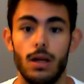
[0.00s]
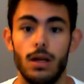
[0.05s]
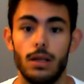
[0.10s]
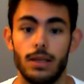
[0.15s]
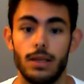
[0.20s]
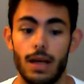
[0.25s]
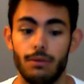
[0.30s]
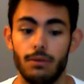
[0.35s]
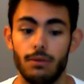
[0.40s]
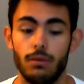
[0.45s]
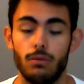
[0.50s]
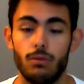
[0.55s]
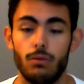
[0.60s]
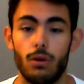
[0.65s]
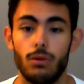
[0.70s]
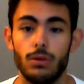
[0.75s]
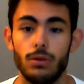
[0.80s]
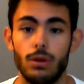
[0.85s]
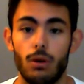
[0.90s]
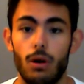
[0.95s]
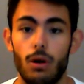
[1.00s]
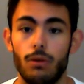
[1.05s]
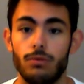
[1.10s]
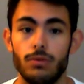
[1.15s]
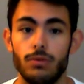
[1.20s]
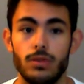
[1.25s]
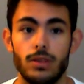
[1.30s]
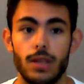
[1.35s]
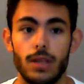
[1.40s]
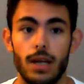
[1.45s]
Kevin Leroney
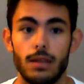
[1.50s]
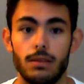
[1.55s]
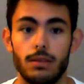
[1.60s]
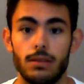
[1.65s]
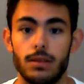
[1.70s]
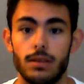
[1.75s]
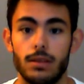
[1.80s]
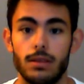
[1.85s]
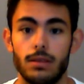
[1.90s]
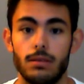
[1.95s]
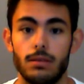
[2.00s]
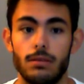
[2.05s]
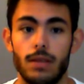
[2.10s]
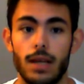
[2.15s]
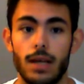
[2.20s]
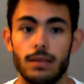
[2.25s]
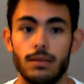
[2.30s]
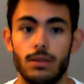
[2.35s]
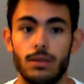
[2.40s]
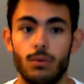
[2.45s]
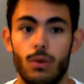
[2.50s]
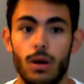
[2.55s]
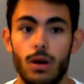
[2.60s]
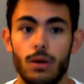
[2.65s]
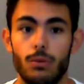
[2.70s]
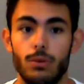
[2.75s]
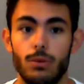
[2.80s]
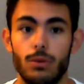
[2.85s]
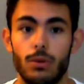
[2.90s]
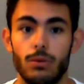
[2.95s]
often said, Dexter, why
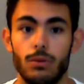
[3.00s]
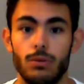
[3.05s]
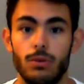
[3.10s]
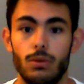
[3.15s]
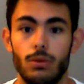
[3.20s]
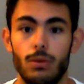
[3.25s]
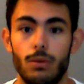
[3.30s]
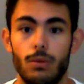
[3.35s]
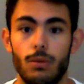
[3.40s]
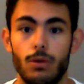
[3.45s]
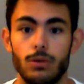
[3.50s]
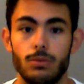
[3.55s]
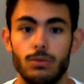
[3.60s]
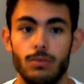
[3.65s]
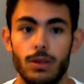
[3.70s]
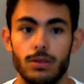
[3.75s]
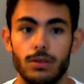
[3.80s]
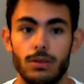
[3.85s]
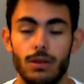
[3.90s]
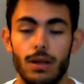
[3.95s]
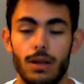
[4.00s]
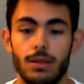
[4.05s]
we don't do a most muscular?